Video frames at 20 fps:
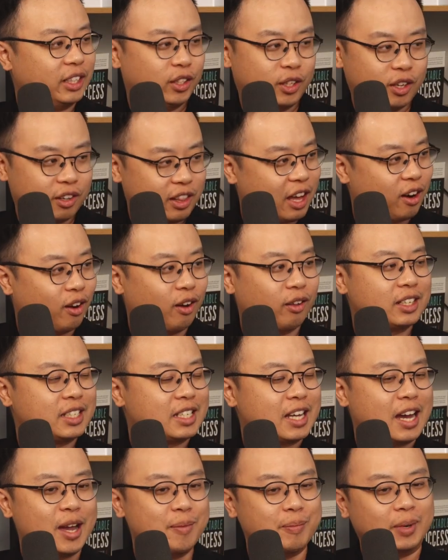You hear that all the
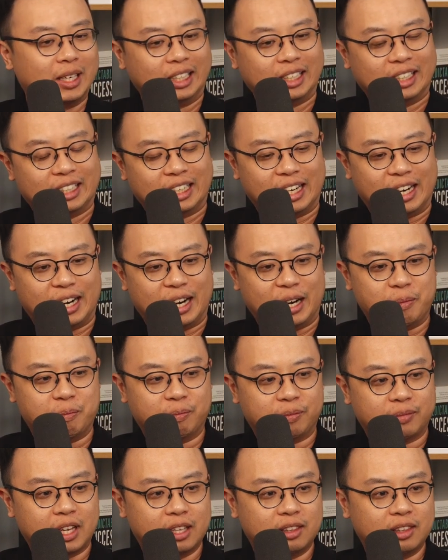time.
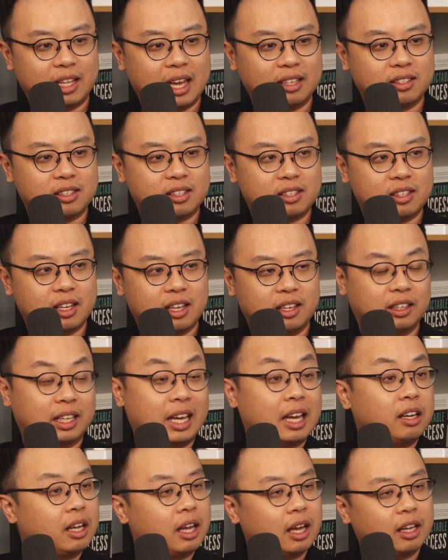And
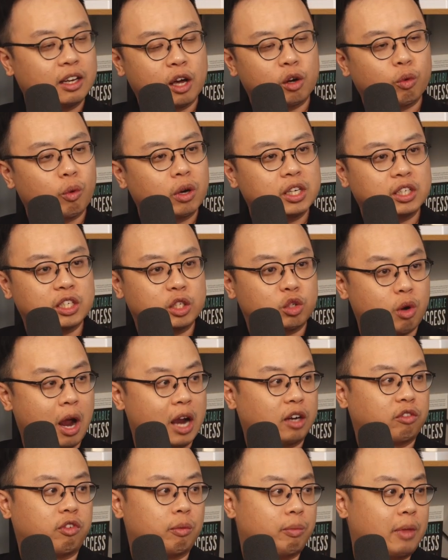again, I don't want to
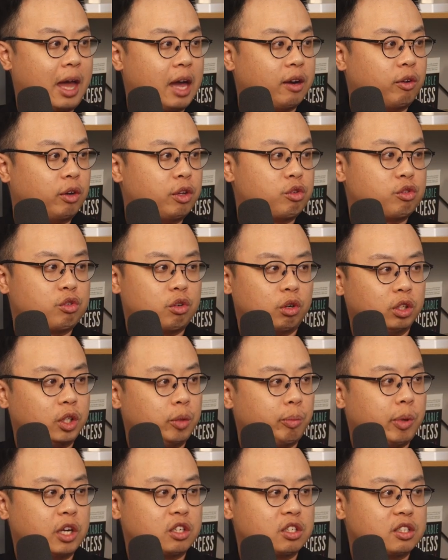detract from that. There's certainly
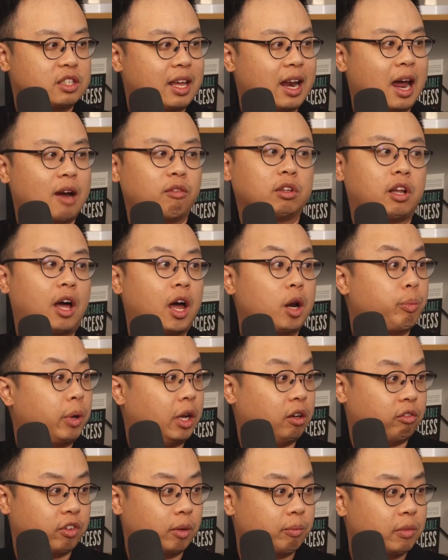patients that have a lot of
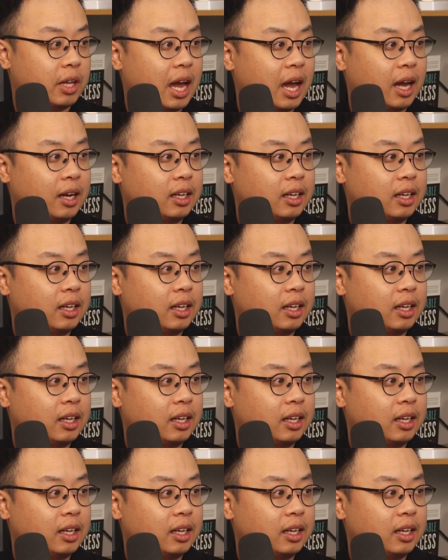pain from that.